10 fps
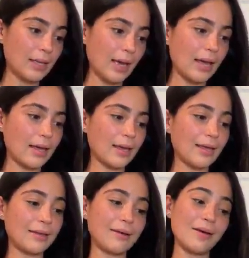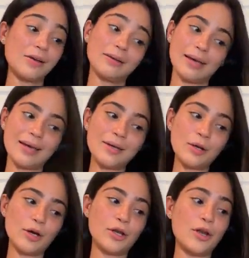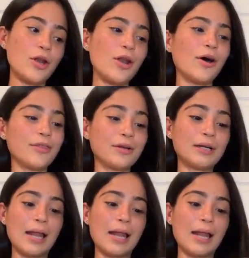And again, another